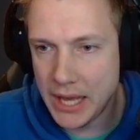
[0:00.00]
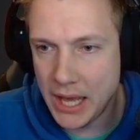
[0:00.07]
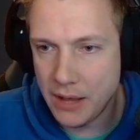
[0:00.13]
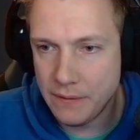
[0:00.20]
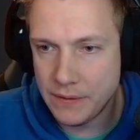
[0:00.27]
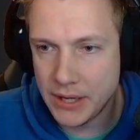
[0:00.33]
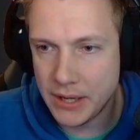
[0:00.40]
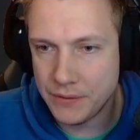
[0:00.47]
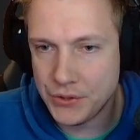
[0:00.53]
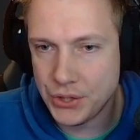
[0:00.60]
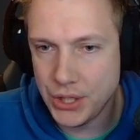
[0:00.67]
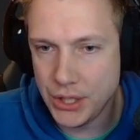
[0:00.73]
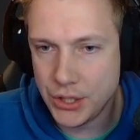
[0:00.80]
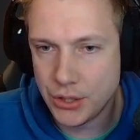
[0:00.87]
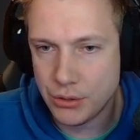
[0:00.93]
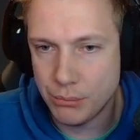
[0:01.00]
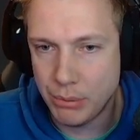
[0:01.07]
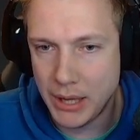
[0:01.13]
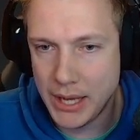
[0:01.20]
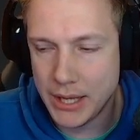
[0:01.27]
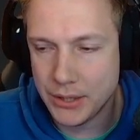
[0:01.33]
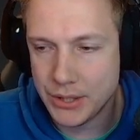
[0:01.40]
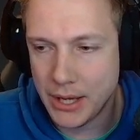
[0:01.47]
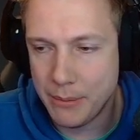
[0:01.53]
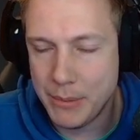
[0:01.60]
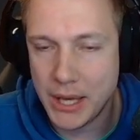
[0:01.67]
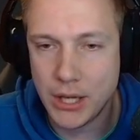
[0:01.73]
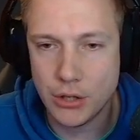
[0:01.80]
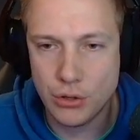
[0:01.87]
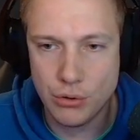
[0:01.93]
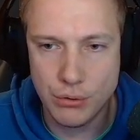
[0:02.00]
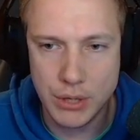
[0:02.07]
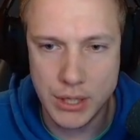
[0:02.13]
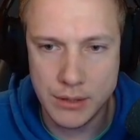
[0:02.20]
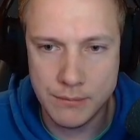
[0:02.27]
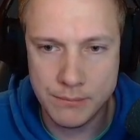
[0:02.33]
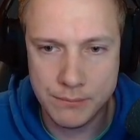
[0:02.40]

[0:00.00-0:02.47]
have enough seeds to buy it, I make it green.